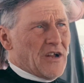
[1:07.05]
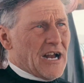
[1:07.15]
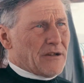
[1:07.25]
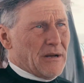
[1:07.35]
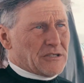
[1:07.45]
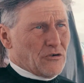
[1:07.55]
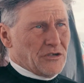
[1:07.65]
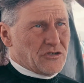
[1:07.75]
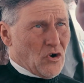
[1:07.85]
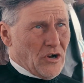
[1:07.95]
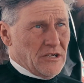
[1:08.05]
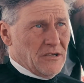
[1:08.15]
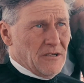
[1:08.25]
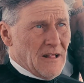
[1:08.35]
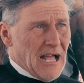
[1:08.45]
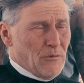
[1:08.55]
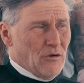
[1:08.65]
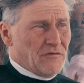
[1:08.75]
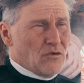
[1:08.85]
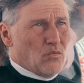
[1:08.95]
out of Metro Detroit, I
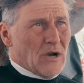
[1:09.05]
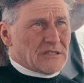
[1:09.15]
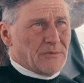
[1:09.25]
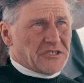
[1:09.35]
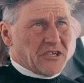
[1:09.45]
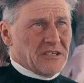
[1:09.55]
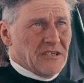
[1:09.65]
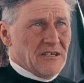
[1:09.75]
moved to West Michigan.